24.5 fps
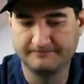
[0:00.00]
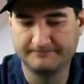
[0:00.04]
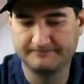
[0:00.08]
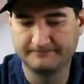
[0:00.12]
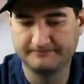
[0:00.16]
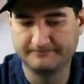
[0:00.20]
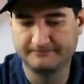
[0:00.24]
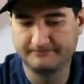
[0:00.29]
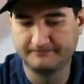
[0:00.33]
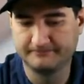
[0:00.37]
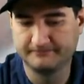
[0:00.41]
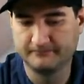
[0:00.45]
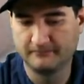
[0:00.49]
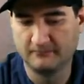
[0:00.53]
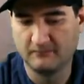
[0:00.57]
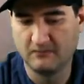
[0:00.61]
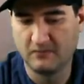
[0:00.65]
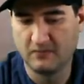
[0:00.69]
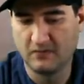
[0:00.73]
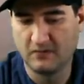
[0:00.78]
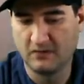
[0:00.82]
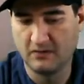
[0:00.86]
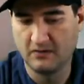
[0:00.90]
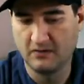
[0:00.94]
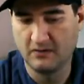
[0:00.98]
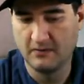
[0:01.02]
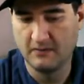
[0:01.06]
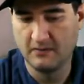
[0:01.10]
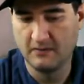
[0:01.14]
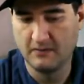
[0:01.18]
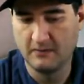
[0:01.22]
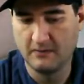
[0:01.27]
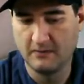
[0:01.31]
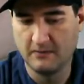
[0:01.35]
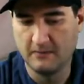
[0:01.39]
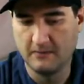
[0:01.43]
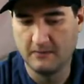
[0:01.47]

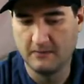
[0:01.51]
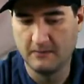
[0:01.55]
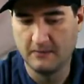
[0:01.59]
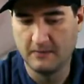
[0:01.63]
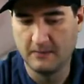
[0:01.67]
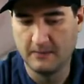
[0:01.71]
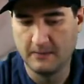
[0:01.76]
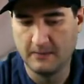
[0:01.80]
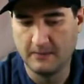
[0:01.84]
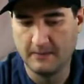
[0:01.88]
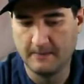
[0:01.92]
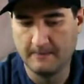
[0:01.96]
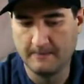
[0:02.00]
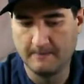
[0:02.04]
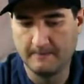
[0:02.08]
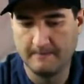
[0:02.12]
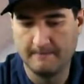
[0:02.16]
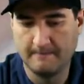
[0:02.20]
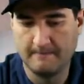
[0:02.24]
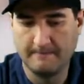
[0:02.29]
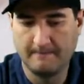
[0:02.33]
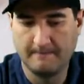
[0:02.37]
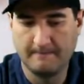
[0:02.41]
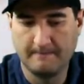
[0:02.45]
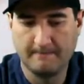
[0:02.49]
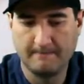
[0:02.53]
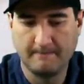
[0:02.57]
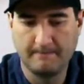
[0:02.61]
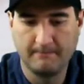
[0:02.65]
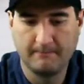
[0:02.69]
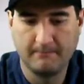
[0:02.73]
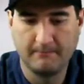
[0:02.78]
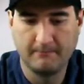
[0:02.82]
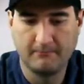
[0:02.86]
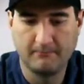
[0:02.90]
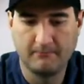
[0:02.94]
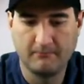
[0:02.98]

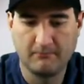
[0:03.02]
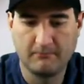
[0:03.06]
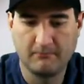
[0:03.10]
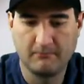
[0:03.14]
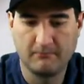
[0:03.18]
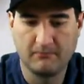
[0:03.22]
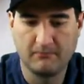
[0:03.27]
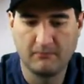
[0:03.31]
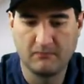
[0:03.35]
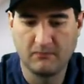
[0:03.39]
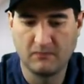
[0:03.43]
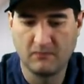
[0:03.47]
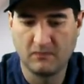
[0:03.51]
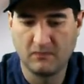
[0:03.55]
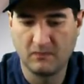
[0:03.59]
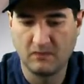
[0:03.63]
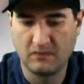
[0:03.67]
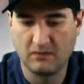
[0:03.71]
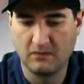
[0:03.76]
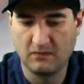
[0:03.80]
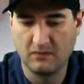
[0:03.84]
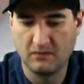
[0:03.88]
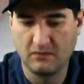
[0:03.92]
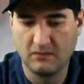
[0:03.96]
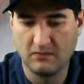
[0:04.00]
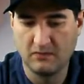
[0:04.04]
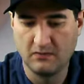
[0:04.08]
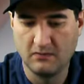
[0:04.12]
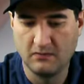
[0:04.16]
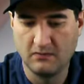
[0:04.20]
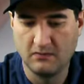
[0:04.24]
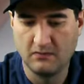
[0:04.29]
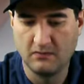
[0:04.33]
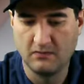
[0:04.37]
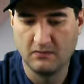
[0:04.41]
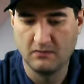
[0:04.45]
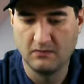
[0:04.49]

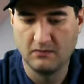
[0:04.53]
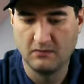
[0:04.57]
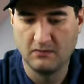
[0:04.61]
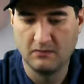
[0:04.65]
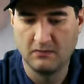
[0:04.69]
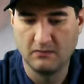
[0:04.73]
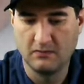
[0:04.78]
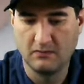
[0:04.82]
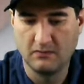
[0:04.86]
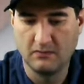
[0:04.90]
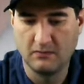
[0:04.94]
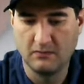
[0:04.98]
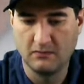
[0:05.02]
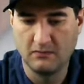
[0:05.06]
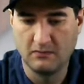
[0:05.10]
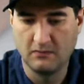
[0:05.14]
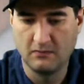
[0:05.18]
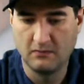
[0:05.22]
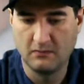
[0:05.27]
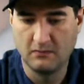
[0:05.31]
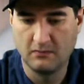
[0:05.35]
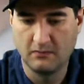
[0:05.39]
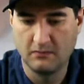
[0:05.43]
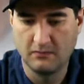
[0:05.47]
(no one is talking)